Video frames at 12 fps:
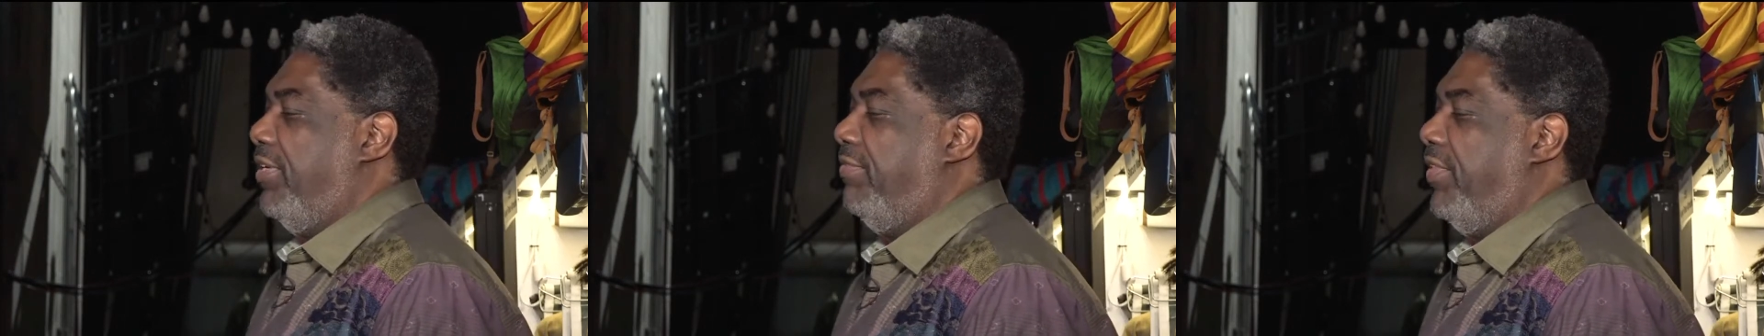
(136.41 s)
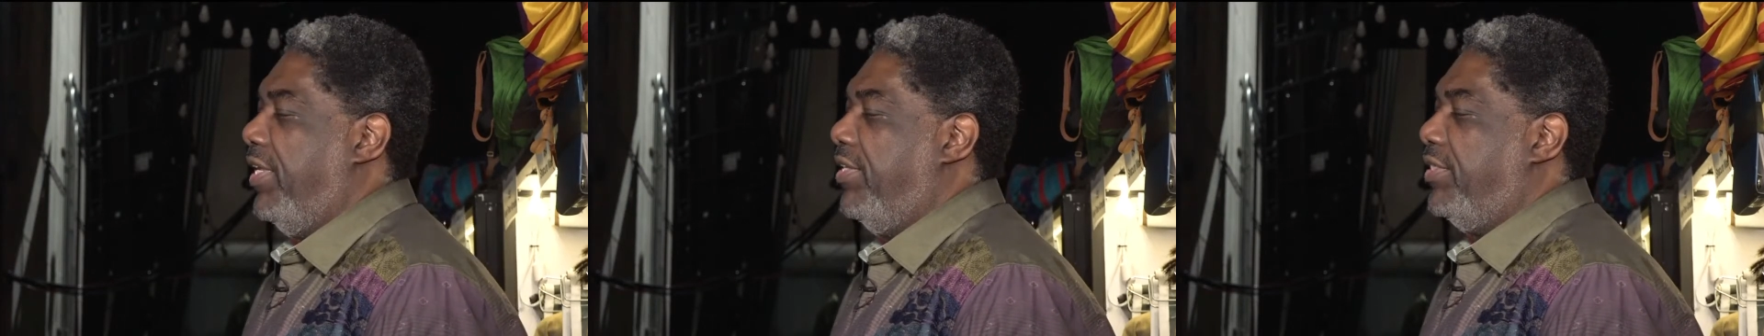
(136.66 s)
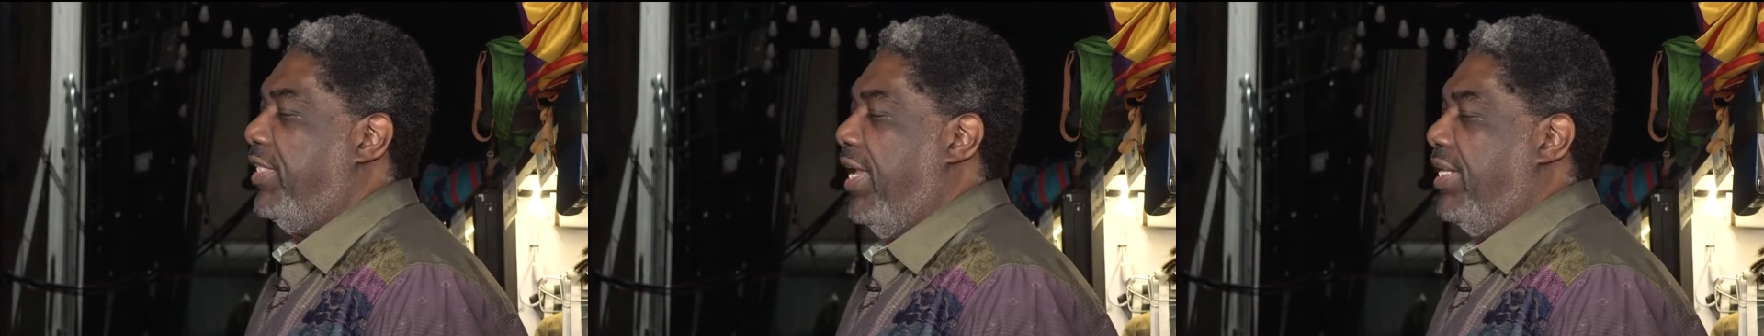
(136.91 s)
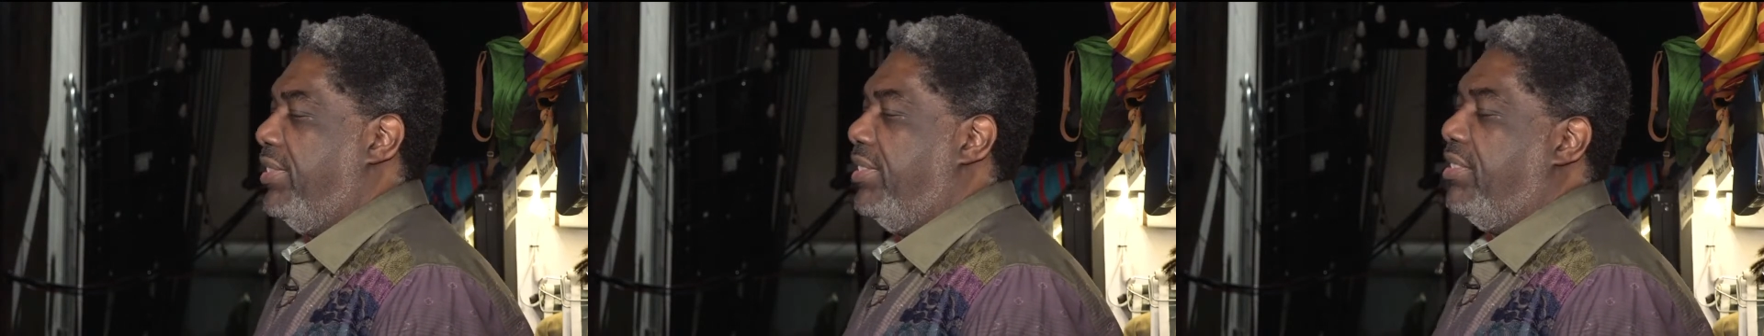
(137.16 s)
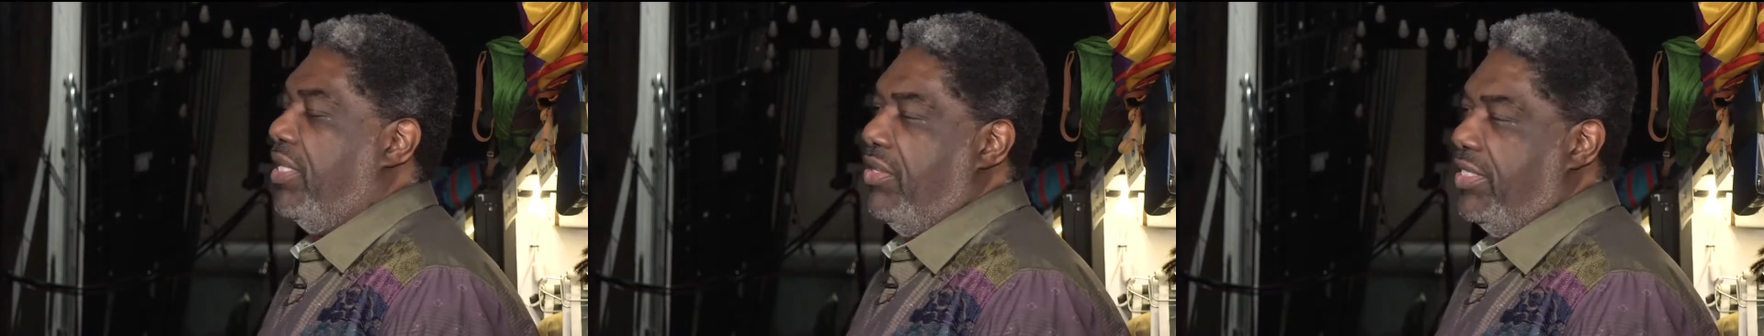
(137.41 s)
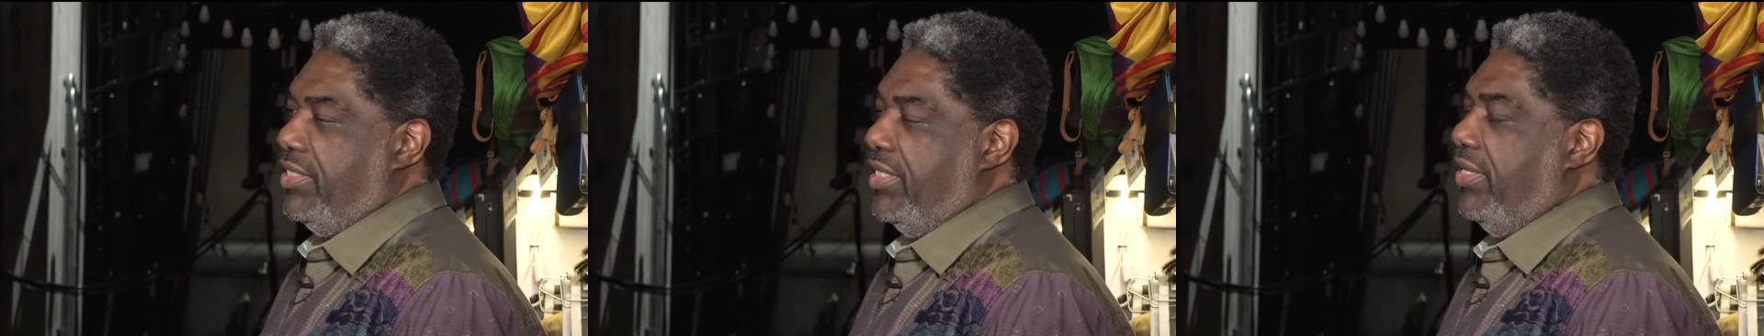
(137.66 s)
If theirs lasts as
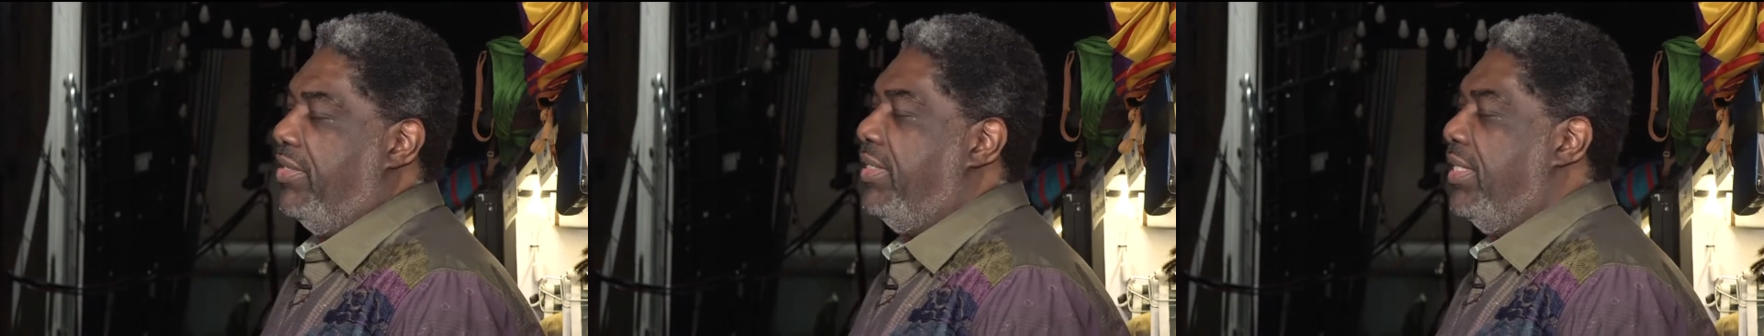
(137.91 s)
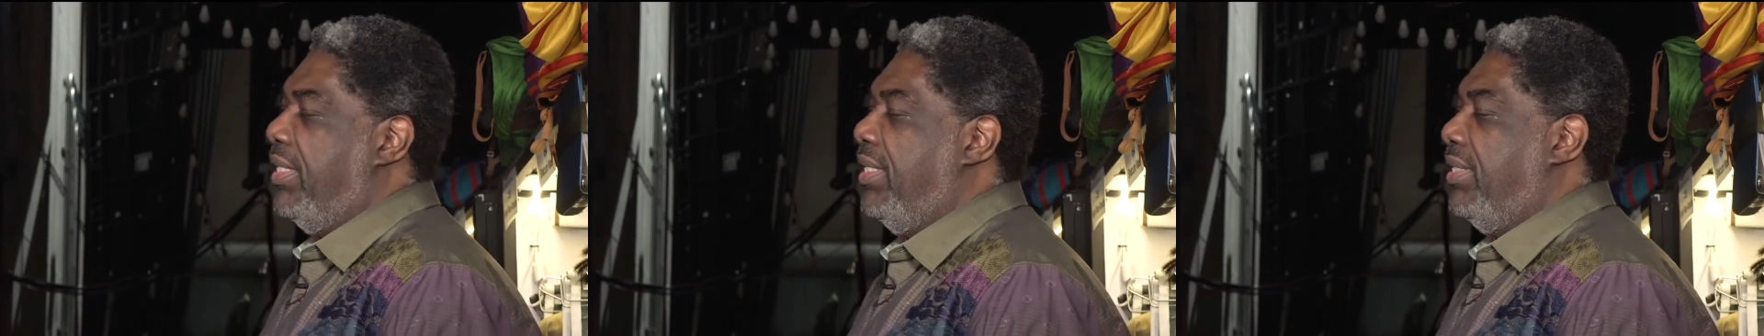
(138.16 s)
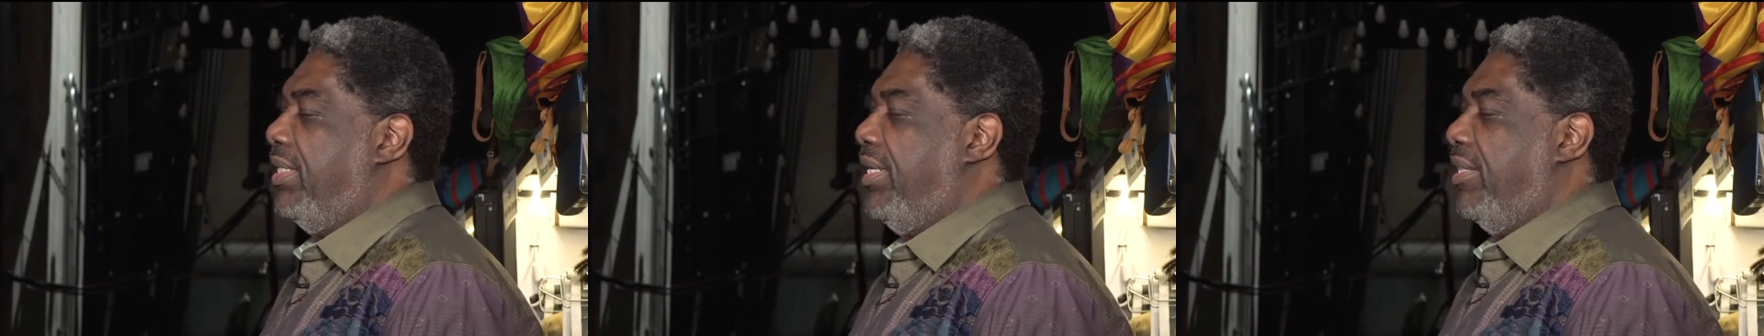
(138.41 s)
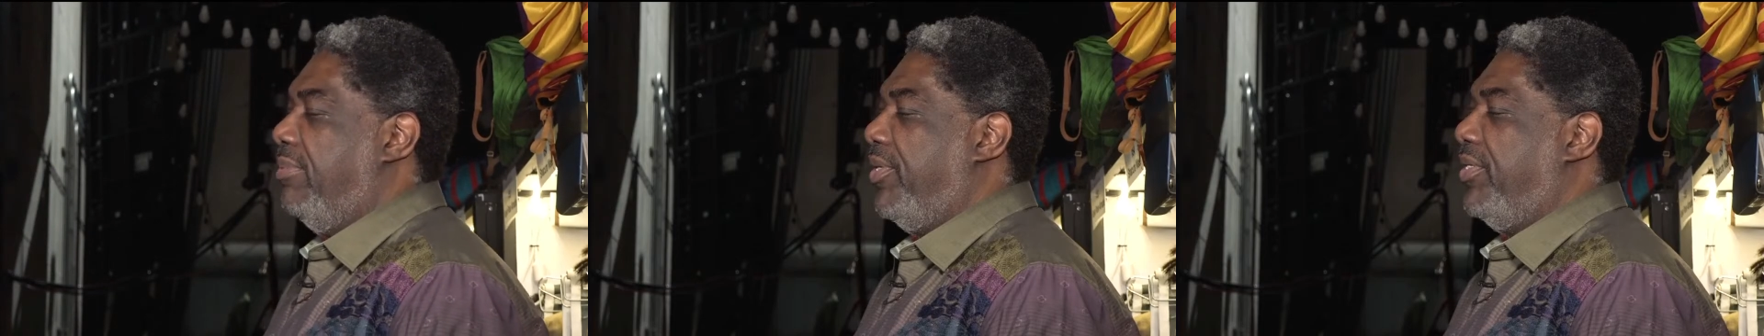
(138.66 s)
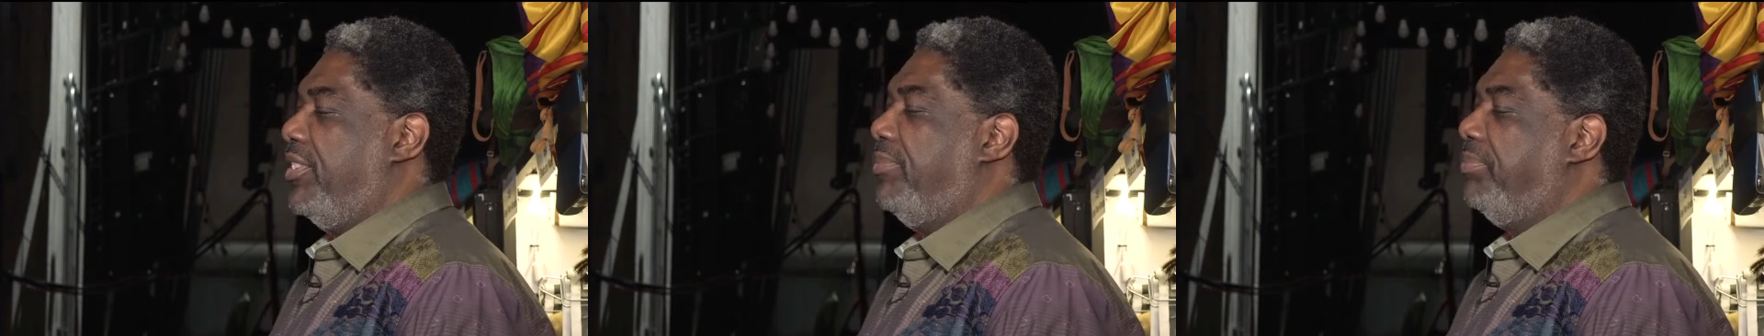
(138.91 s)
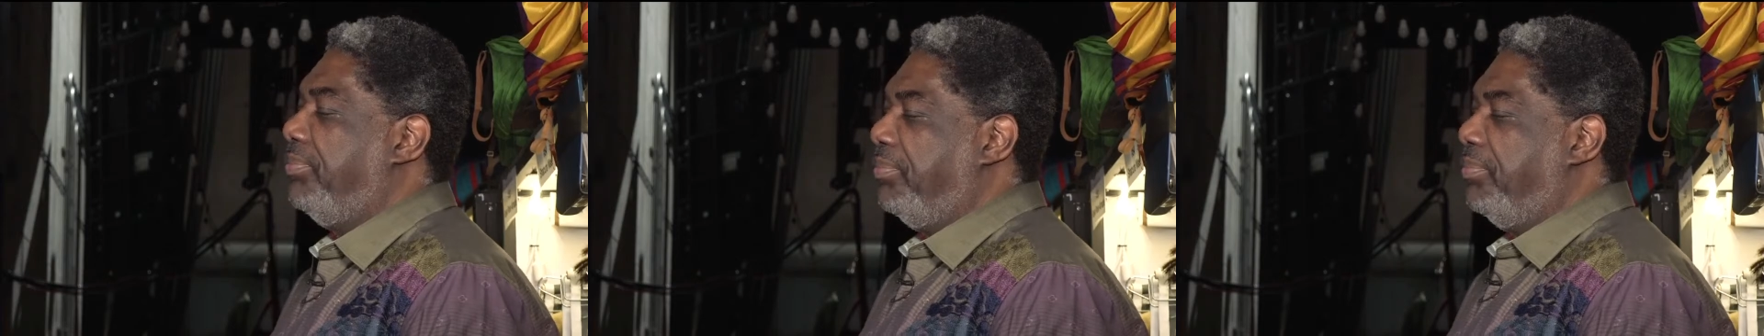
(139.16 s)
long as they're the other person.